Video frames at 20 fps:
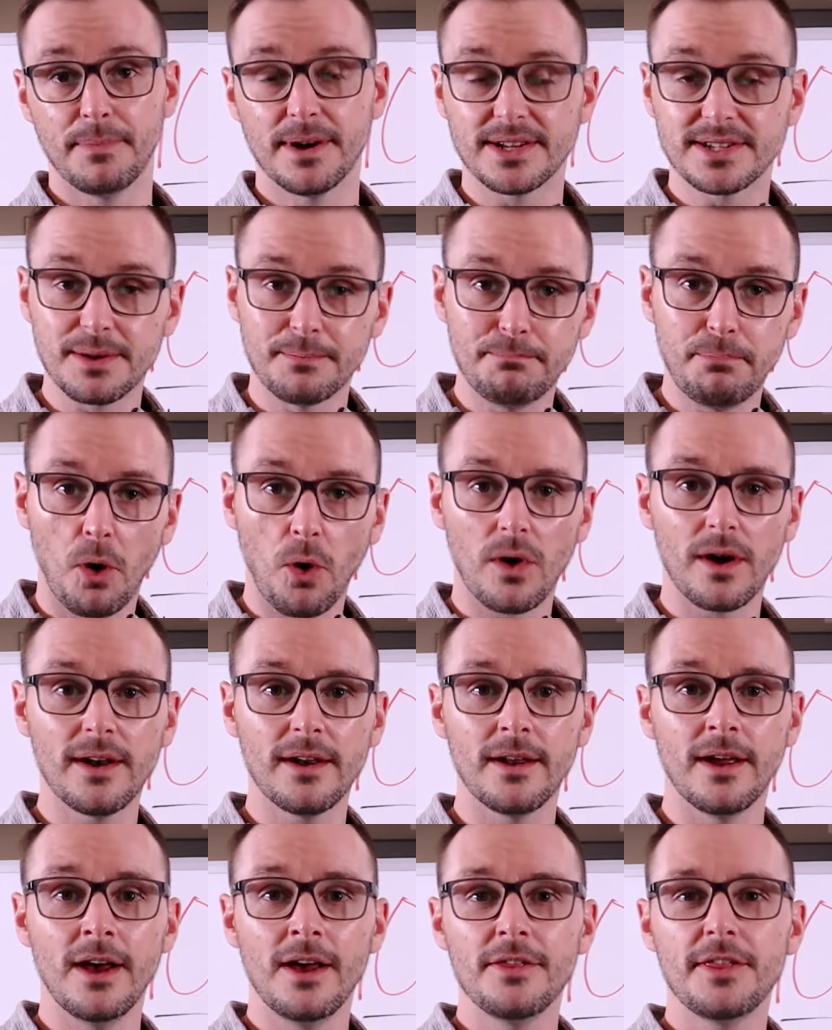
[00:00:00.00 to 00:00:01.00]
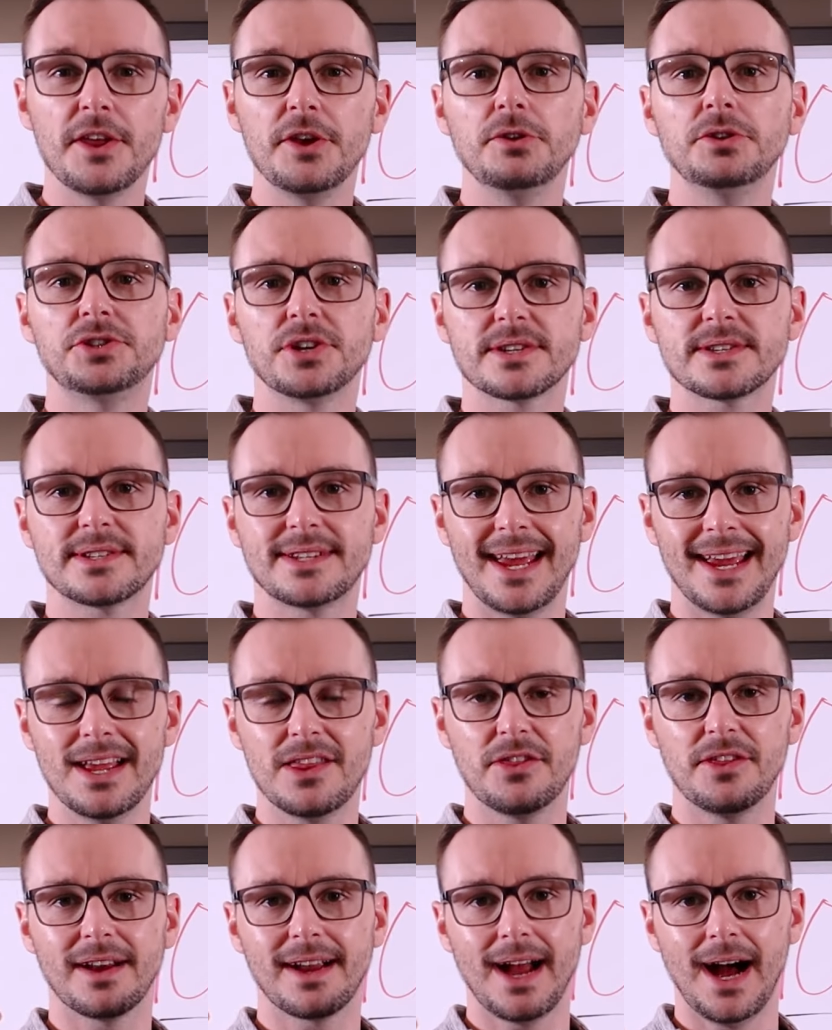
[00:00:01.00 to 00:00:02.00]
But it's important that you just
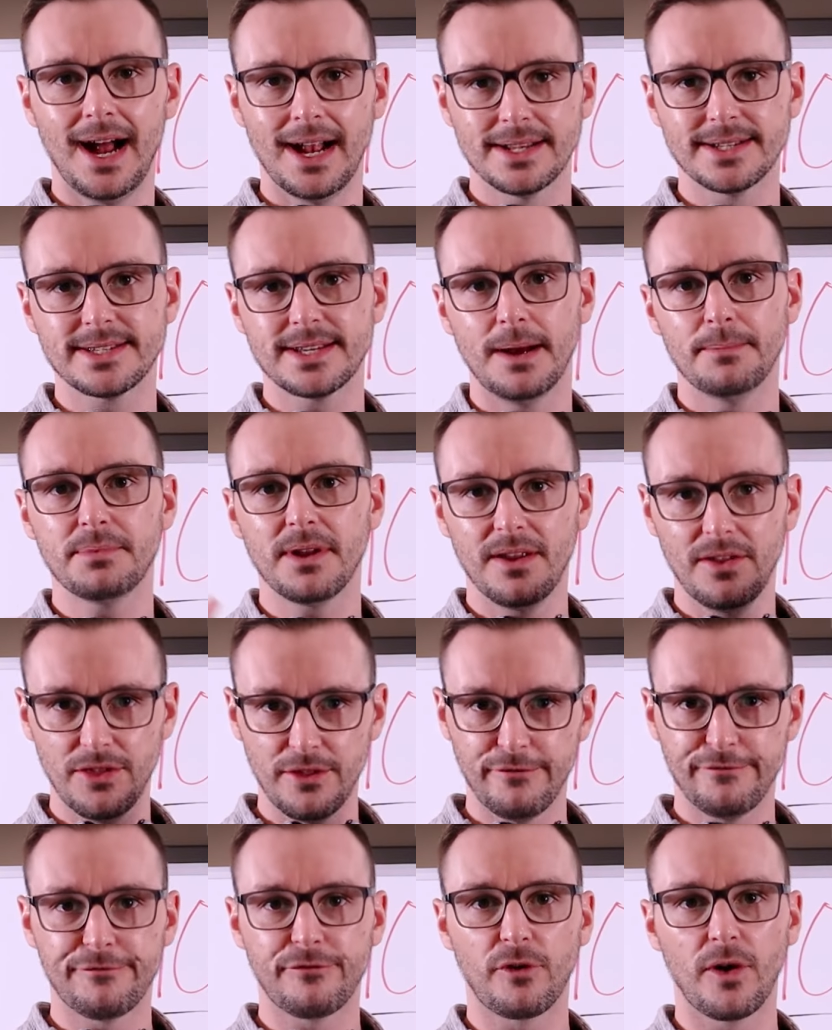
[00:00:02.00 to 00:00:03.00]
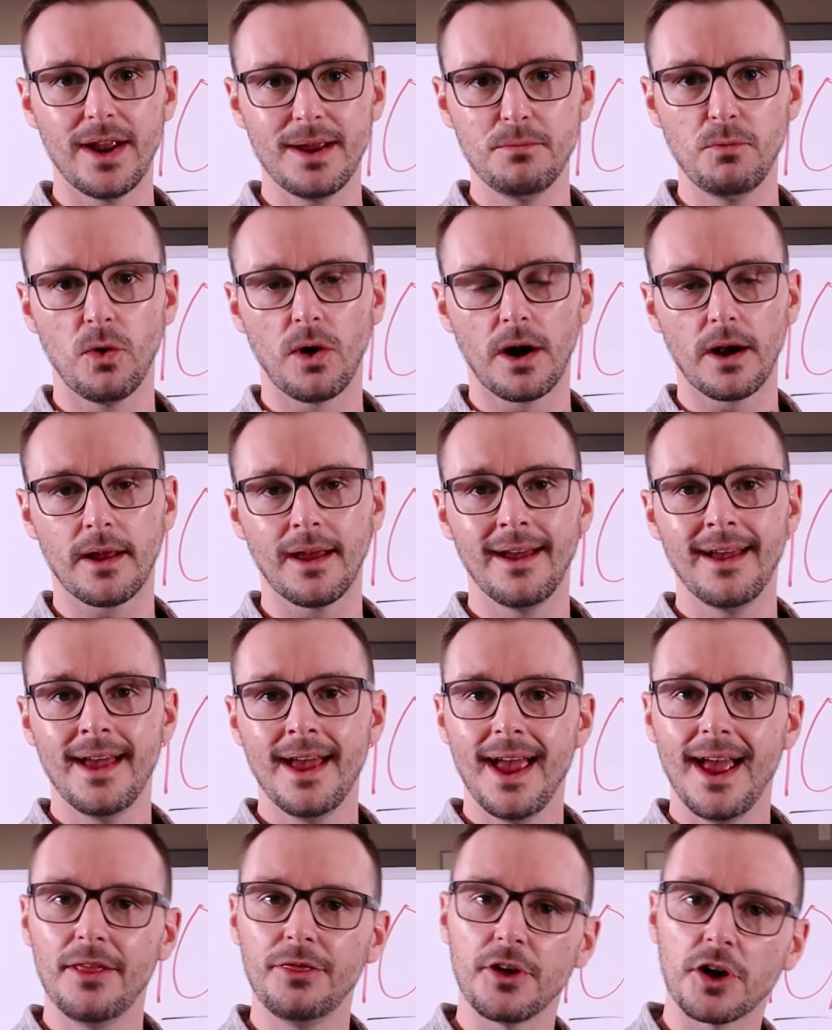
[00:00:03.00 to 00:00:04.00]
take the concept and the framework
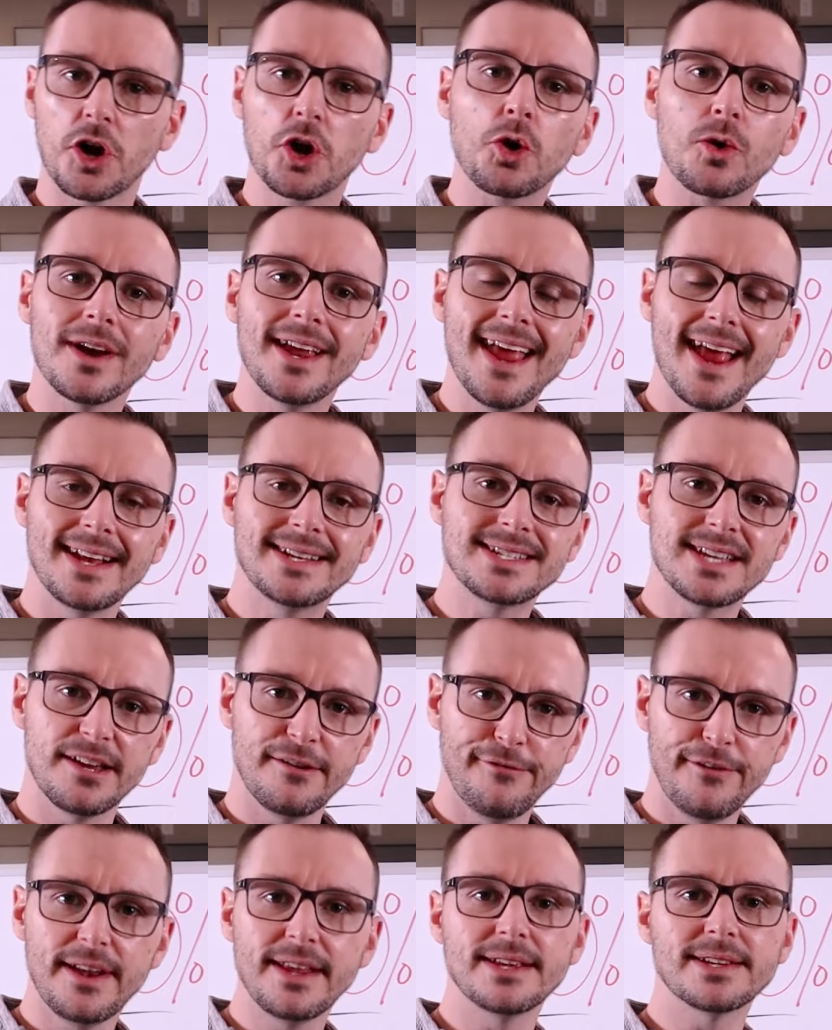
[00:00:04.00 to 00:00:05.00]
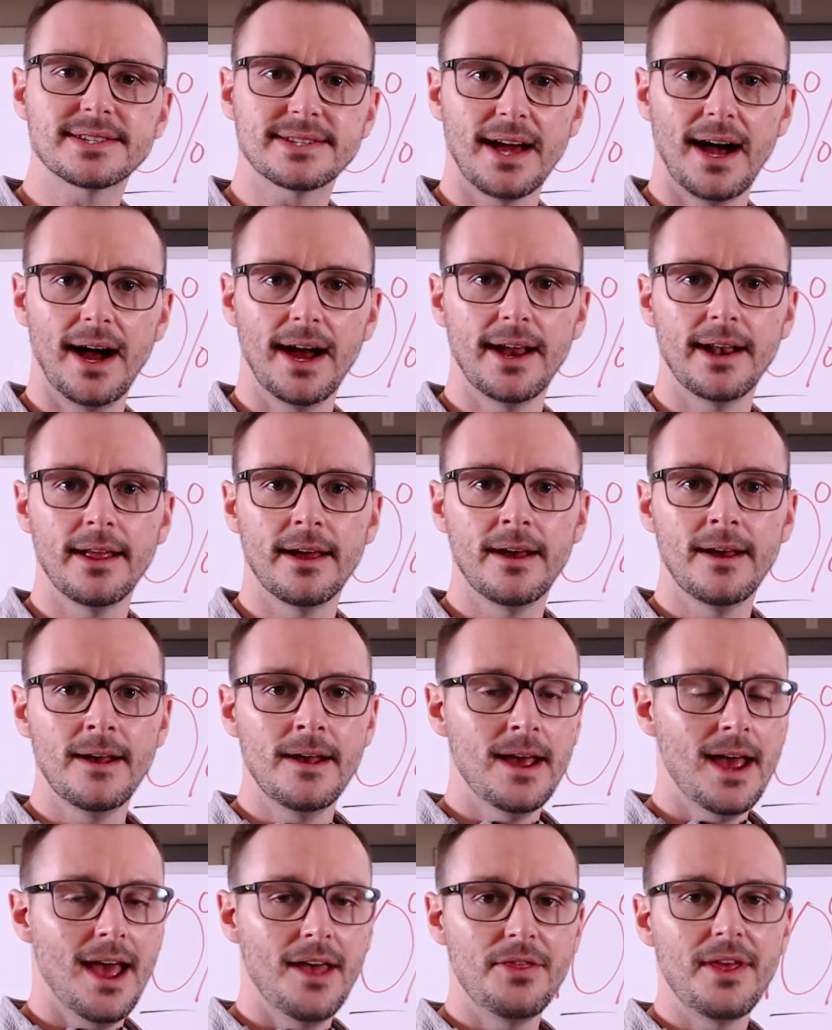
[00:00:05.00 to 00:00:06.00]
and the creativity side
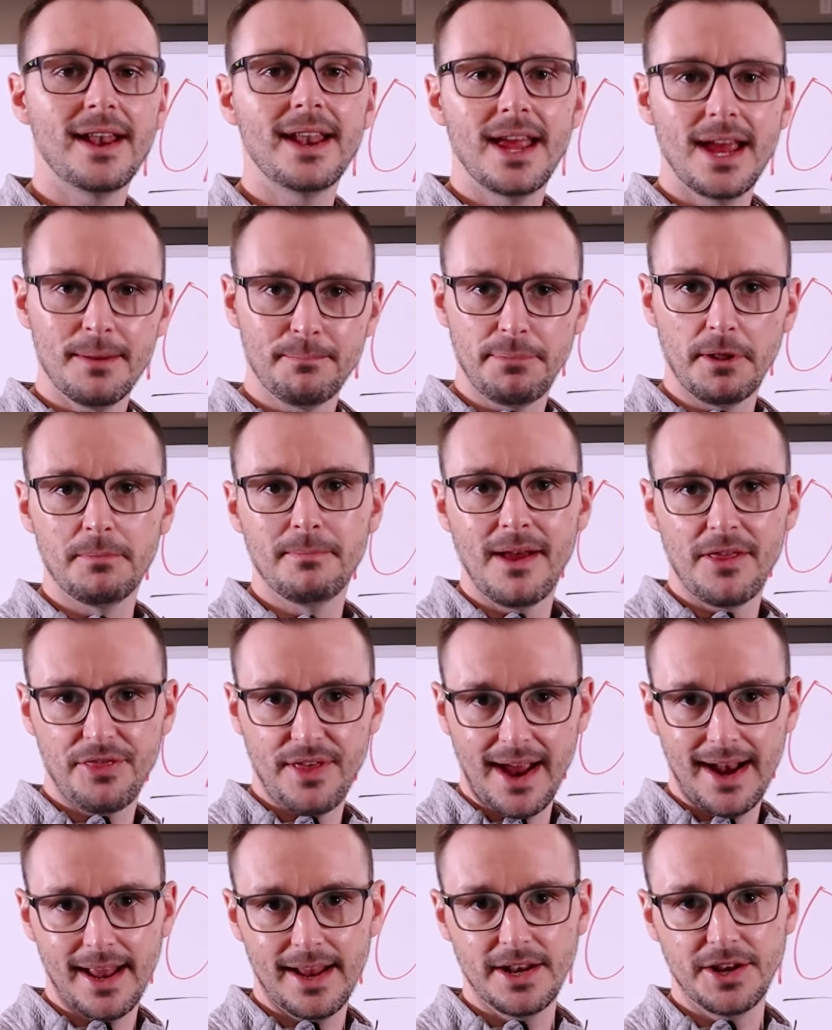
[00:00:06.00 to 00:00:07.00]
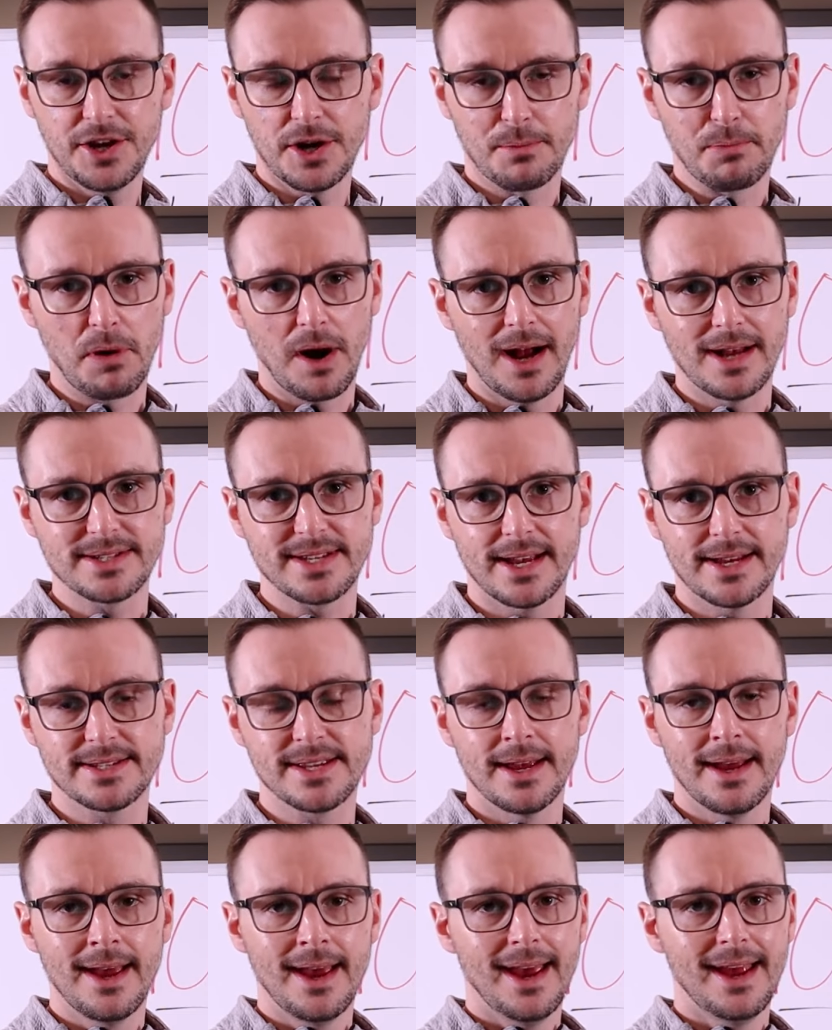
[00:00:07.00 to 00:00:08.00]
and then implement that into your
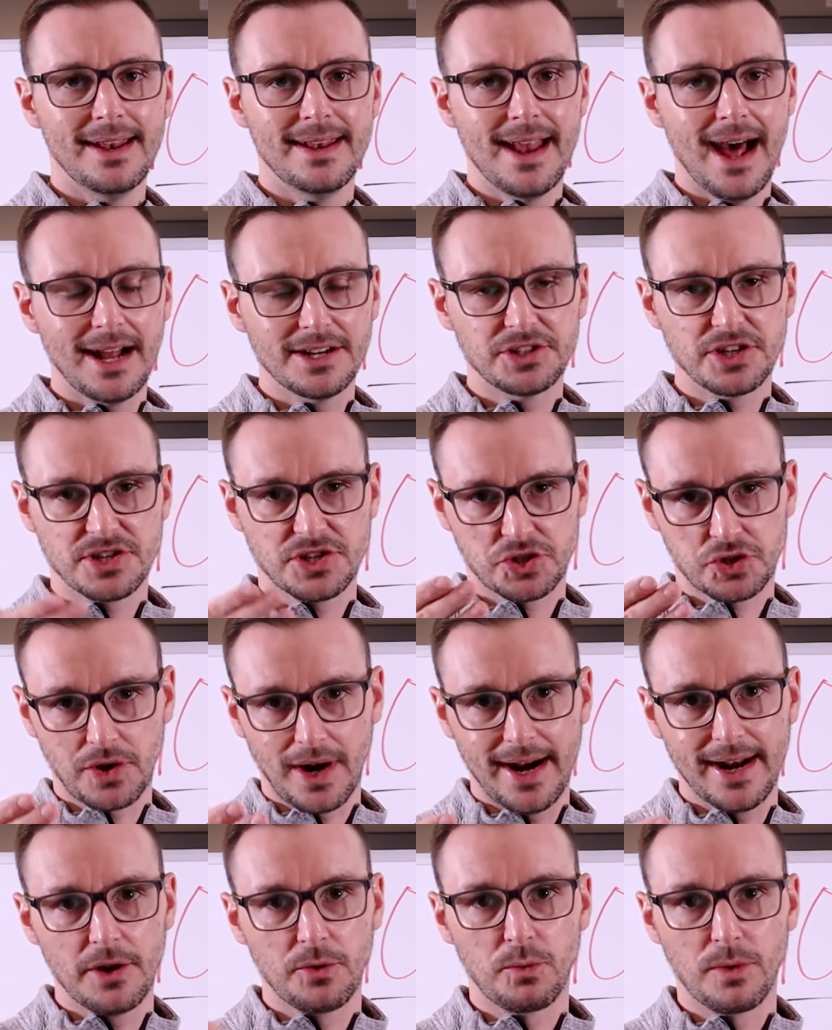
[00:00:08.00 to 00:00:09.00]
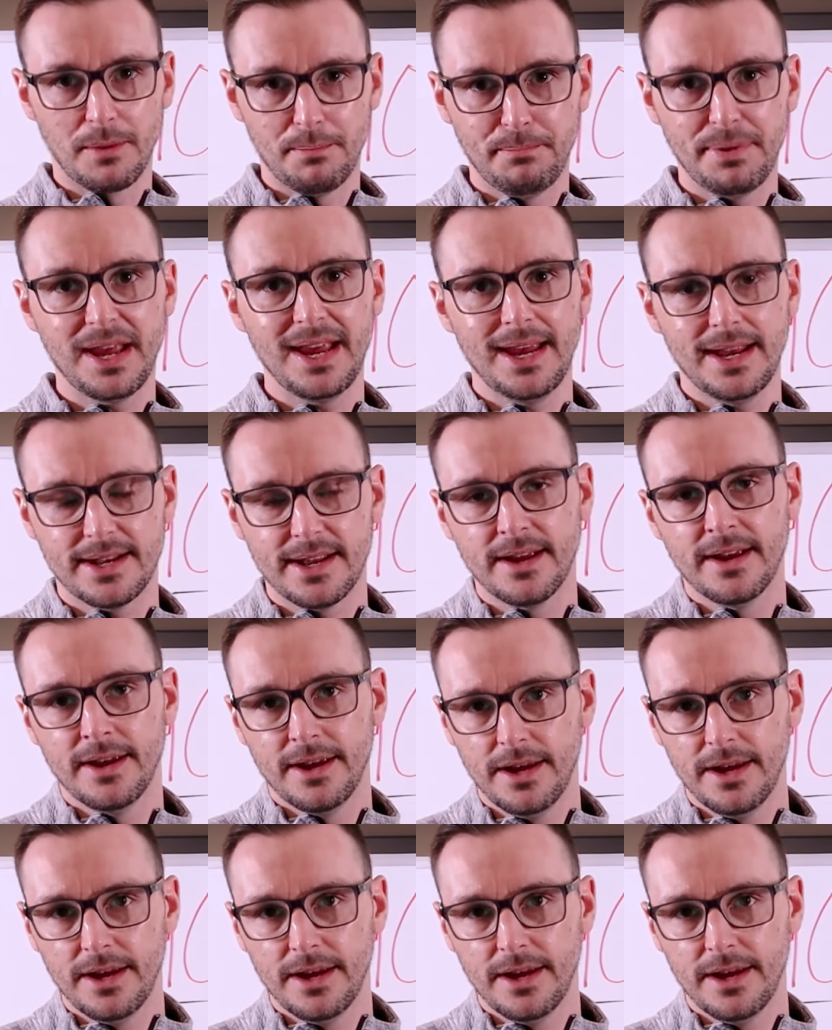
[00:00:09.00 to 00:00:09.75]
process and not just try to repeat,